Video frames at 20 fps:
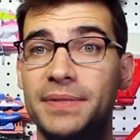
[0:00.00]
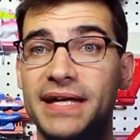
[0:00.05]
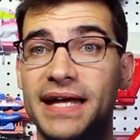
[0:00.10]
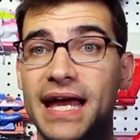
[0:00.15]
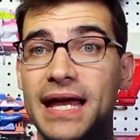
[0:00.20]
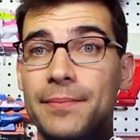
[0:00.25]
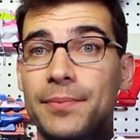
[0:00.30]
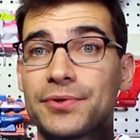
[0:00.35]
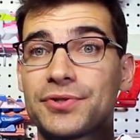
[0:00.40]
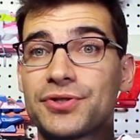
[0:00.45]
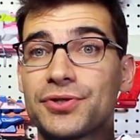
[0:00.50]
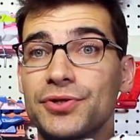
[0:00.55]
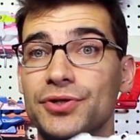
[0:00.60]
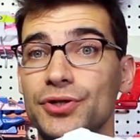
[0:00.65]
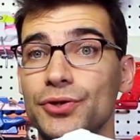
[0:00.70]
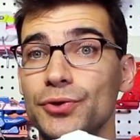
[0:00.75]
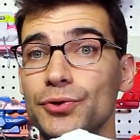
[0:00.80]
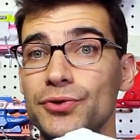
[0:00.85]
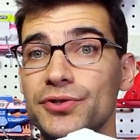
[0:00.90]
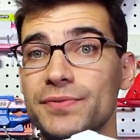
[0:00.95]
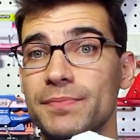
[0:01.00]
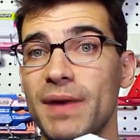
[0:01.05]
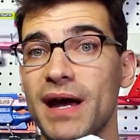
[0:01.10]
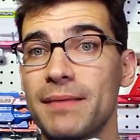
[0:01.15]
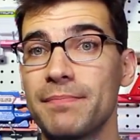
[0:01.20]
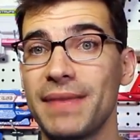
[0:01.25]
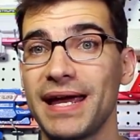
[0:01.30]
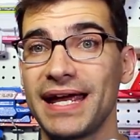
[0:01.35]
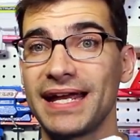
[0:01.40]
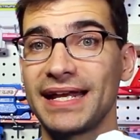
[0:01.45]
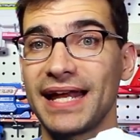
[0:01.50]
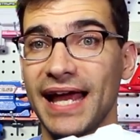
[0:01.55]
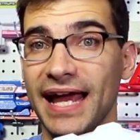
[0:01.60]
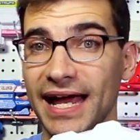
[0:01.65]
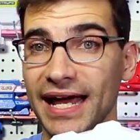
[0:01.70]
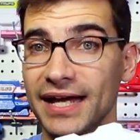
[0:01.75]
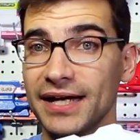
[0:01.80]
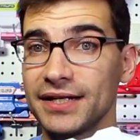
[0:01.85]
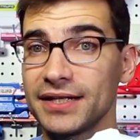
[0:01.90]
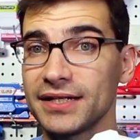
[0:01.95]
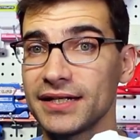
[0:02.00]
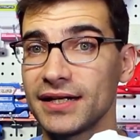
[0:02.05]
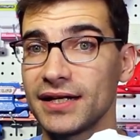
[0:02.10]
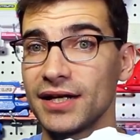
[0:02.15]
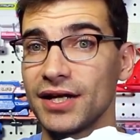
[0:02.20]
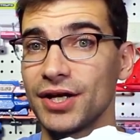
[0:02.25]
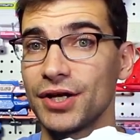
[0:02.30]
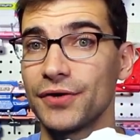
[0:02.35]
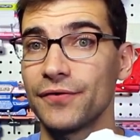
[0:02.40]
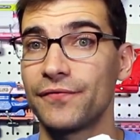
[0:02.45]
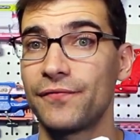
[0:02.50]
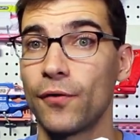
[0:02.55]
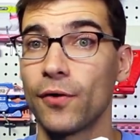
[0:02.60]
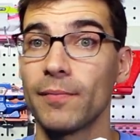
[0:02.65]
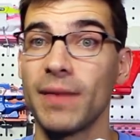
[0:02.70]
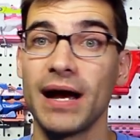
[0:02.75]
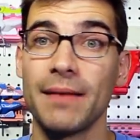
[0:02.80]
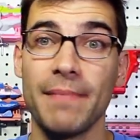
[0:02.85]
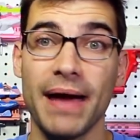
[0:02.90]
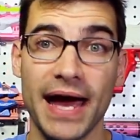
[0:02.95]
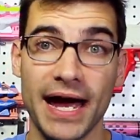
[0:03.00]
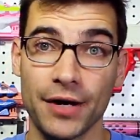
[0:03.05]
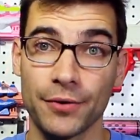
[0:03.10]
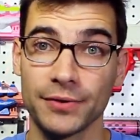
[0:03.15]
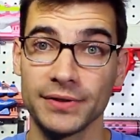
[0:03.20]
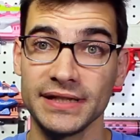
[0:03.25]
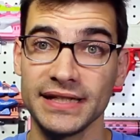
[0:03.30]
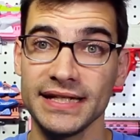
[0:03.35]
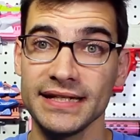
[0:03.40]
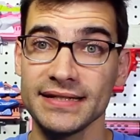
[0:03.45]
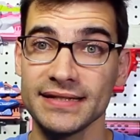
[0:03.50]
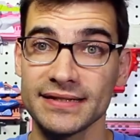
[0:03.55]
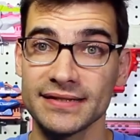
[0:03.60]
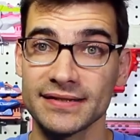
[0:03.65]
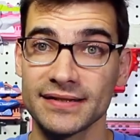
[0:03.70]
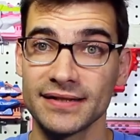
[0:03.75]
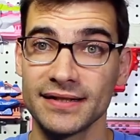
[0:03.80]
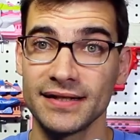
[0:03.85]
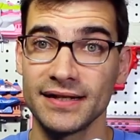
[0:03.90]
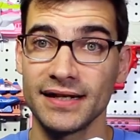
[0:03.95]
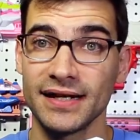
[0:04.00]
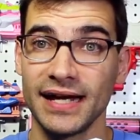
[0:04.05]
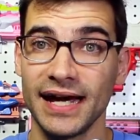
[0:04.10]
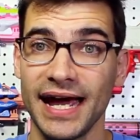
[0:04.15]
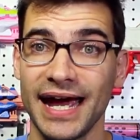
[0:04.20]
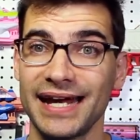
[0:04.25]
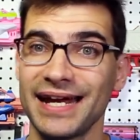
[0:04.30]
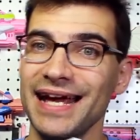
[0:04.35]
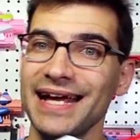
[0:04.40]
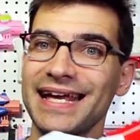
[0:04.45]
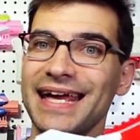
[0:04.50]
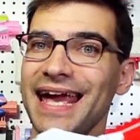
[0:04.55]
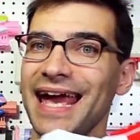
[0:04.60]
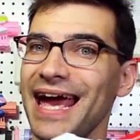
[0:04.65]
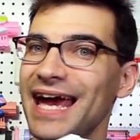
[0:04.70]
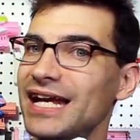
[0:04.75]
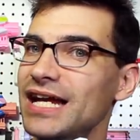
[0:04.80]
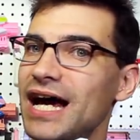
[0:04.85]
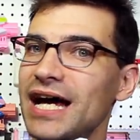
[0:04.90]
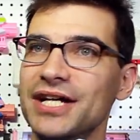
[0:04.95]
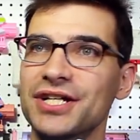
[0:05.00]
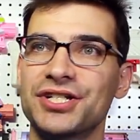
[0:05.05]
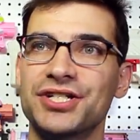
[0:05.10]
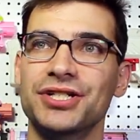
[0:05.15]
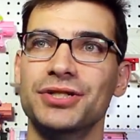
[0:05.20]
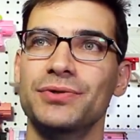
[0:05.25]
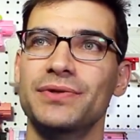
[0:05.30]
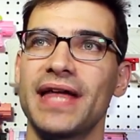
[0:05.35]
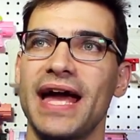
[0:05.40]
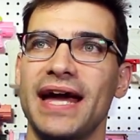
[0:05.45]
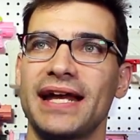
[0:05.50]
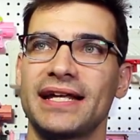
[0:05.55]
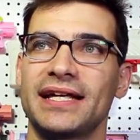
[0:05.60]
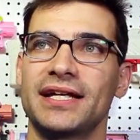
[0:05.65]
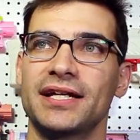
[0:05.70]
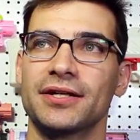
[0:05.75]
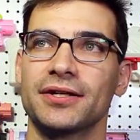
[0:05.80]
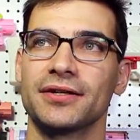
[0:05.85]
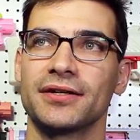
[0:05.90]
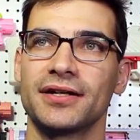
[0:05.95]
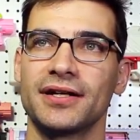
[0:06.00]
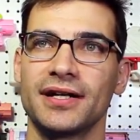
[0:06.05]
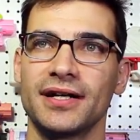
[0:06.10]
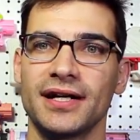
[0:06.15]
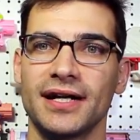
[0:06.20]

being able to use my main hand for my mag release, and I cannot do that here.